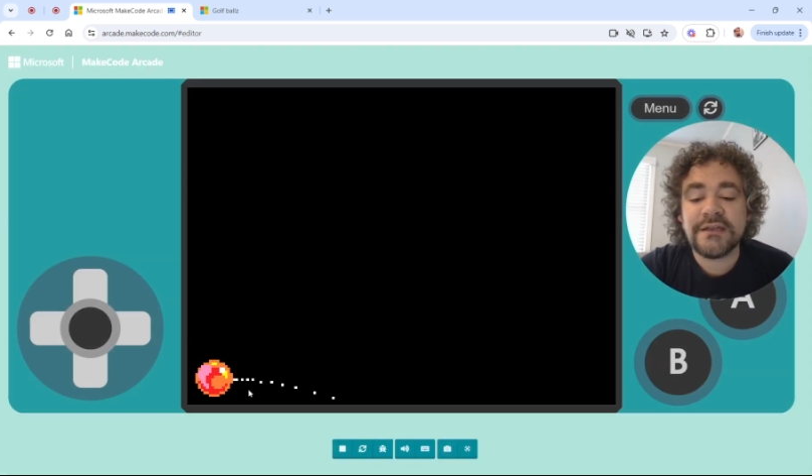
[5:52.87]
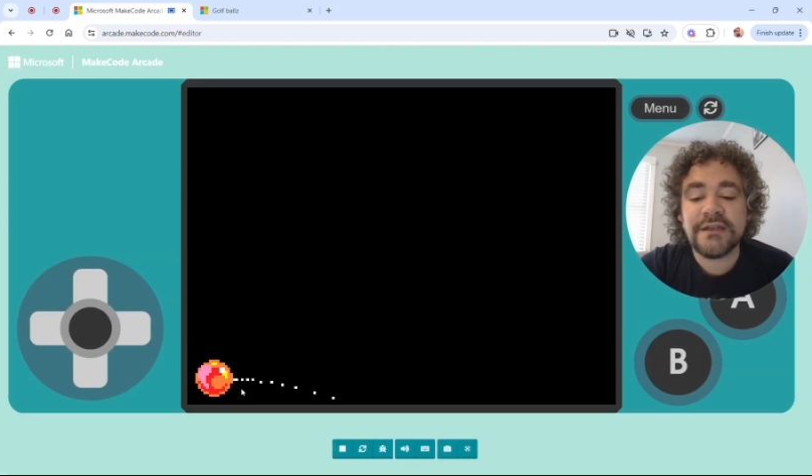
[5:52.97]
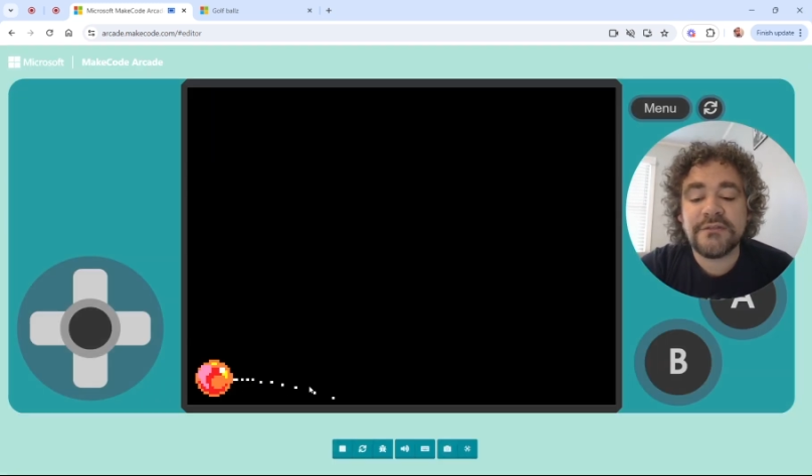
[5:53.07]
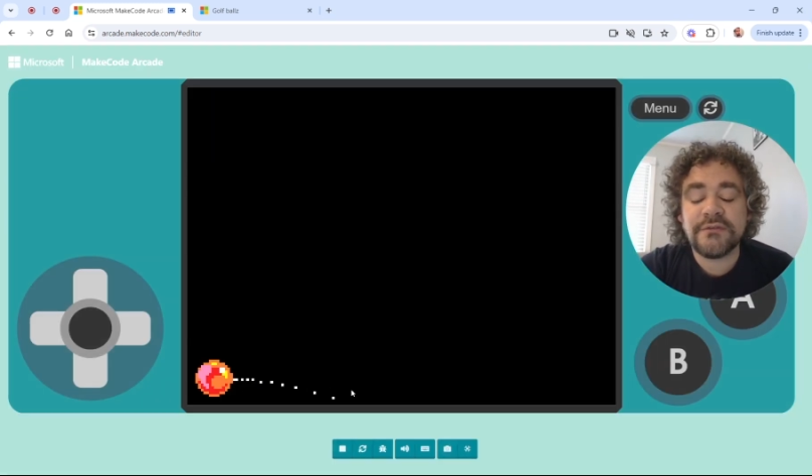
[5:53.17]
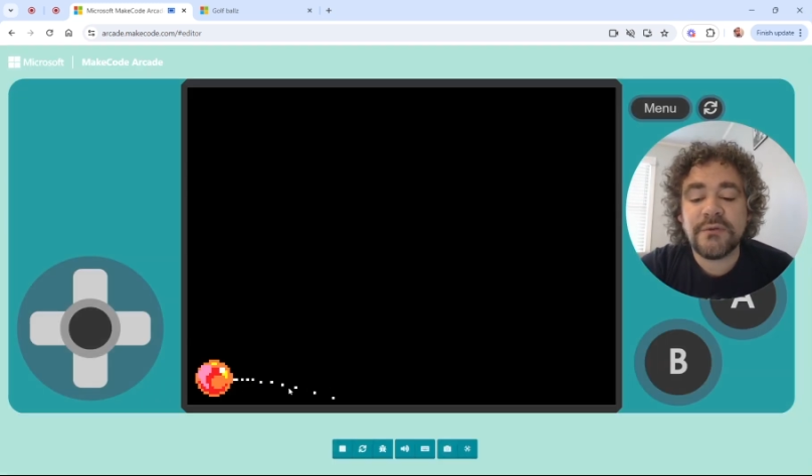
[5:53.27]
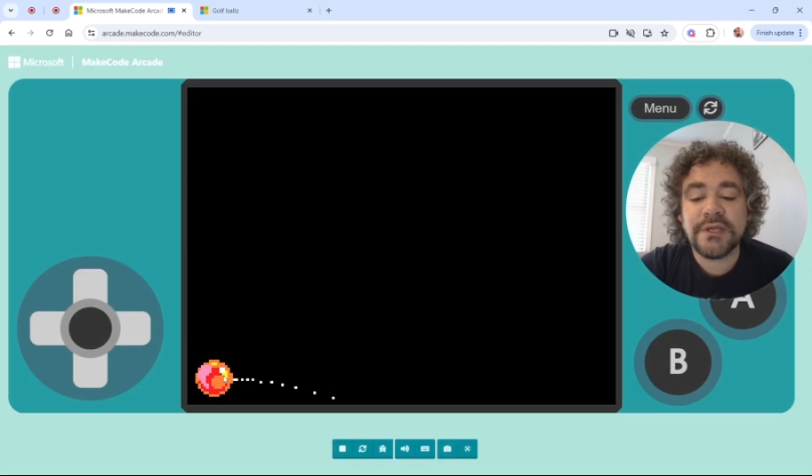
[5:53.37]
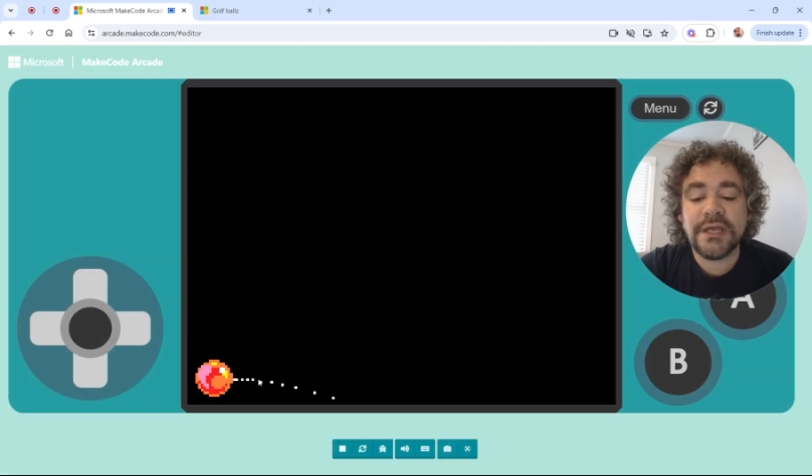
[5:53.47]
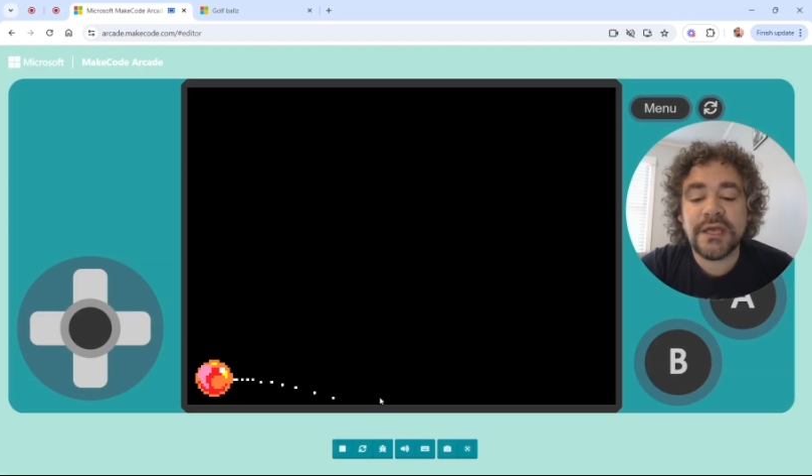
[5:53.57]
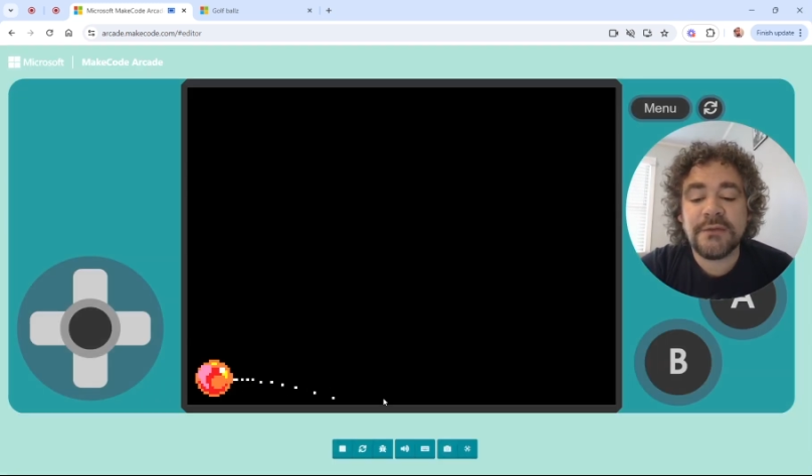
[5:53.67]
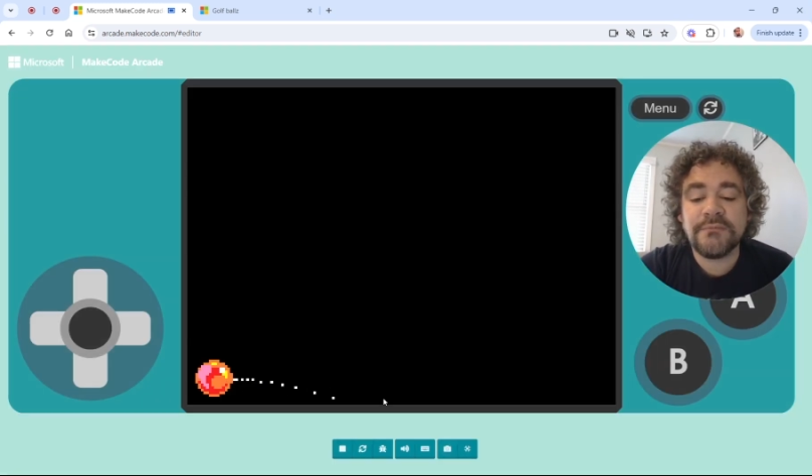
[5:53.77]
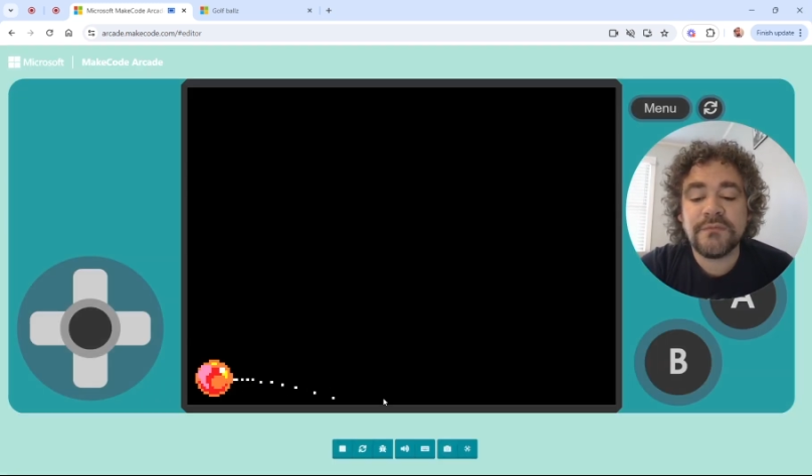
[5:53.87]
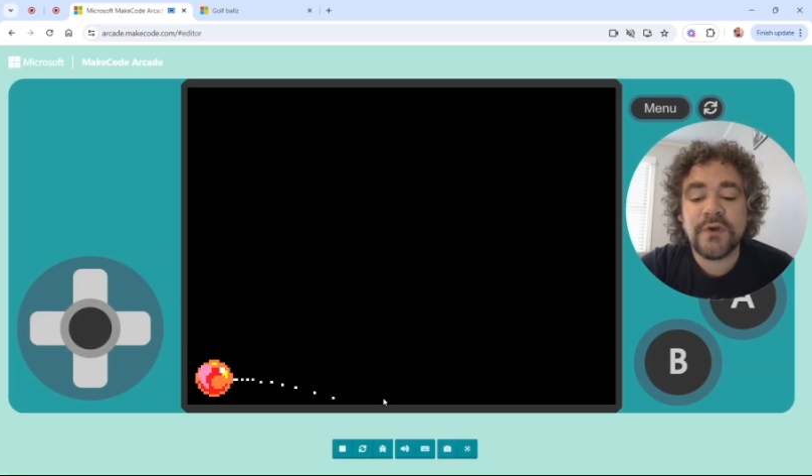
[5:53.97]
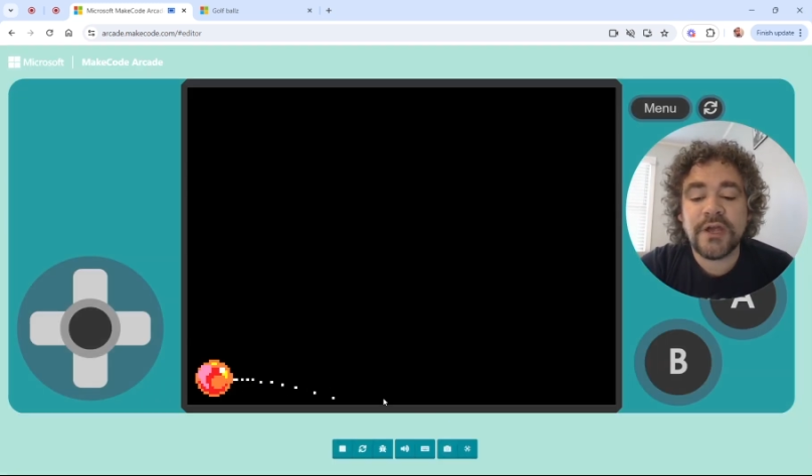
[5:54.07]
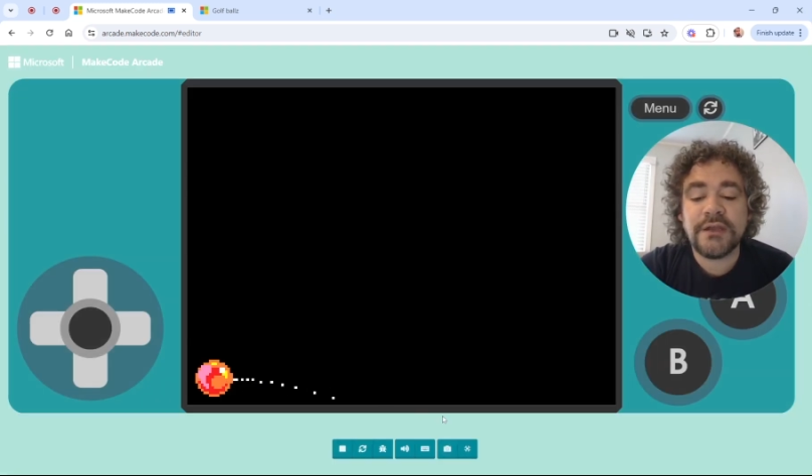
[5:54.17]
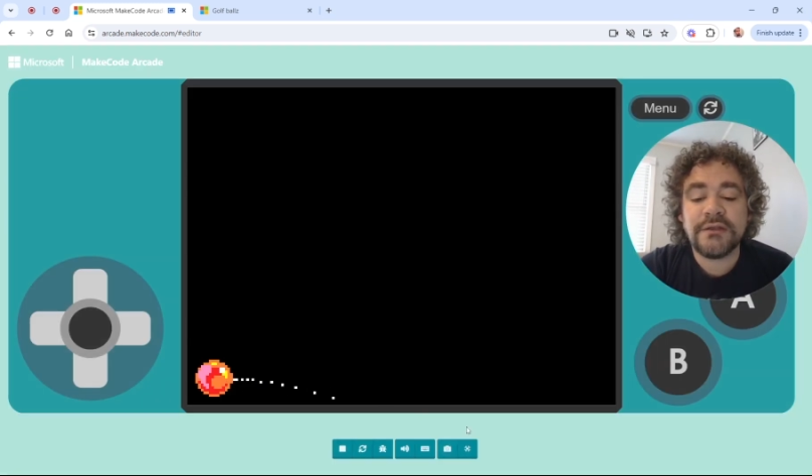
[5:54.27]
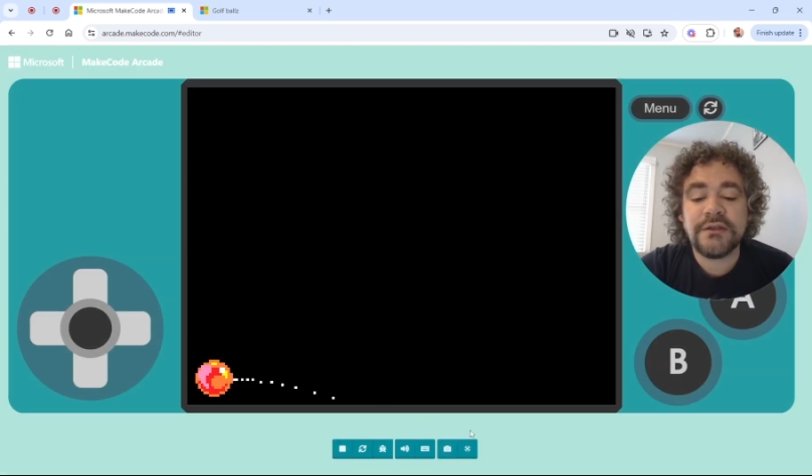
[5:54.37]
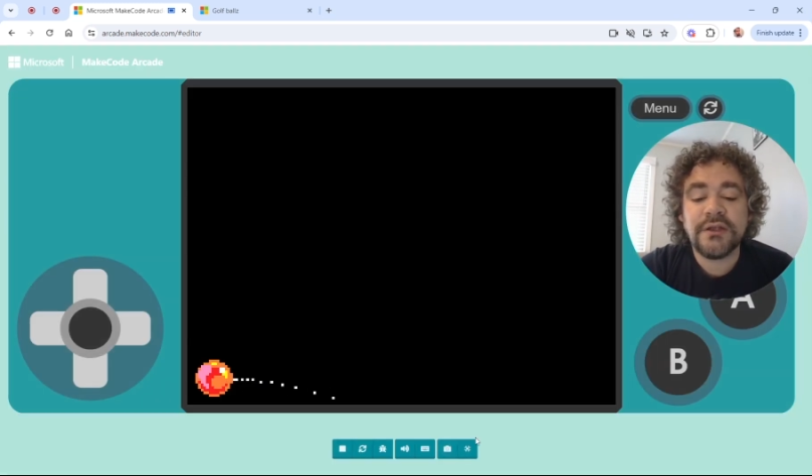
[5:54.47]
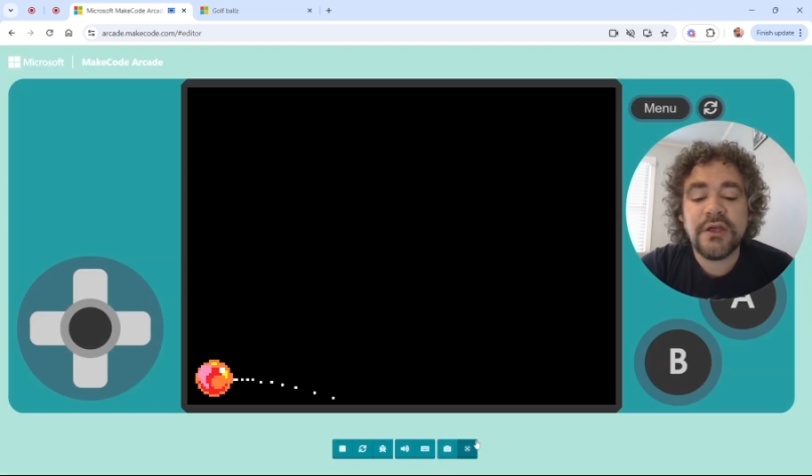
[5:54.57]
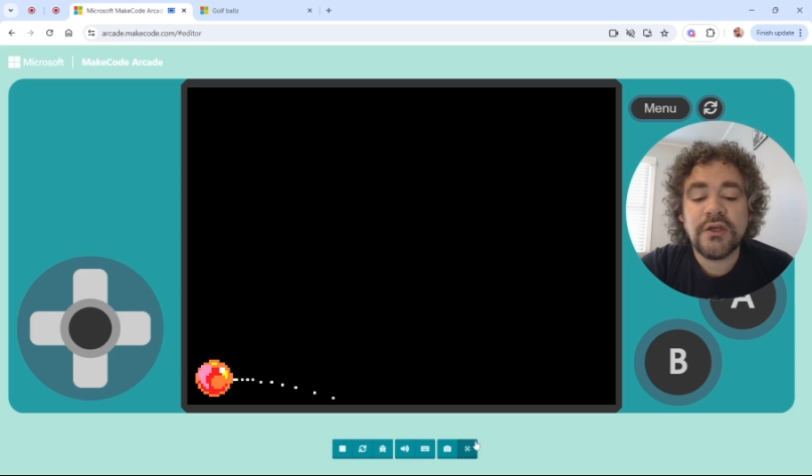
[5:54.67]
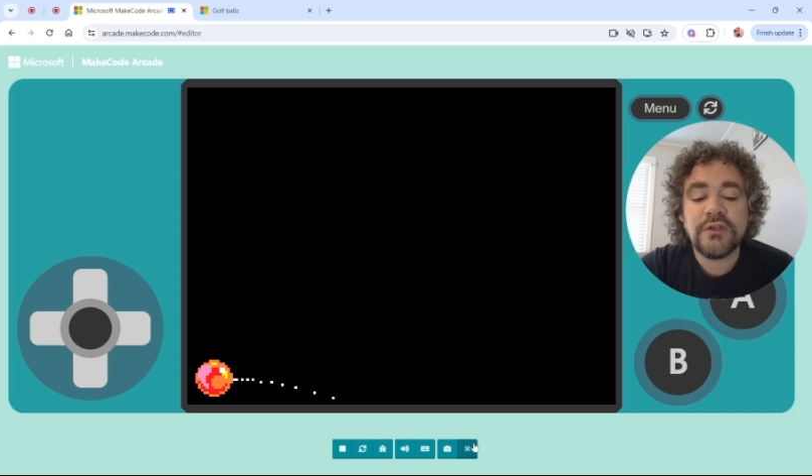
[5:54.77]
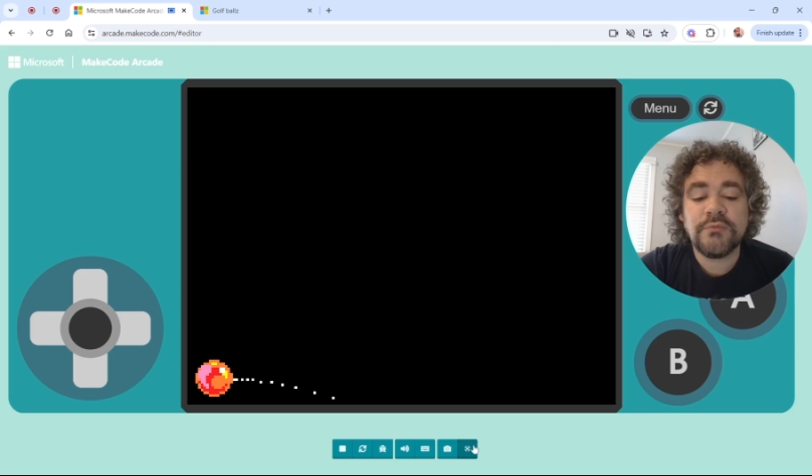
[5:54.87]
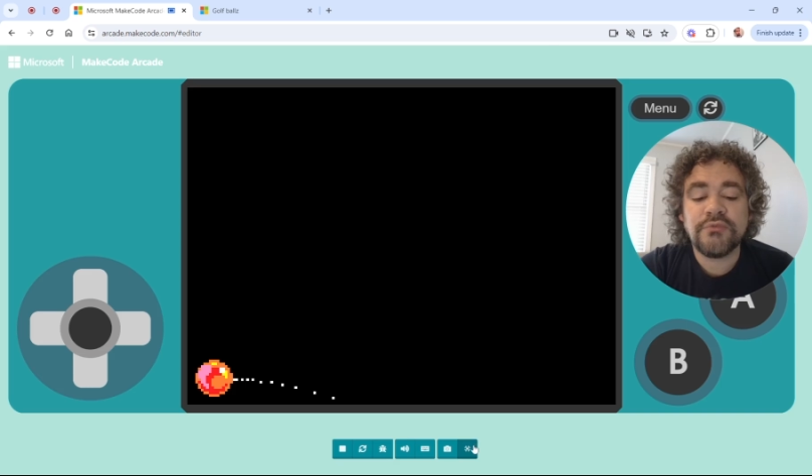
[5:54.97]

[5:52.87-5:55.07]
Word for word: in a throwing game, right? You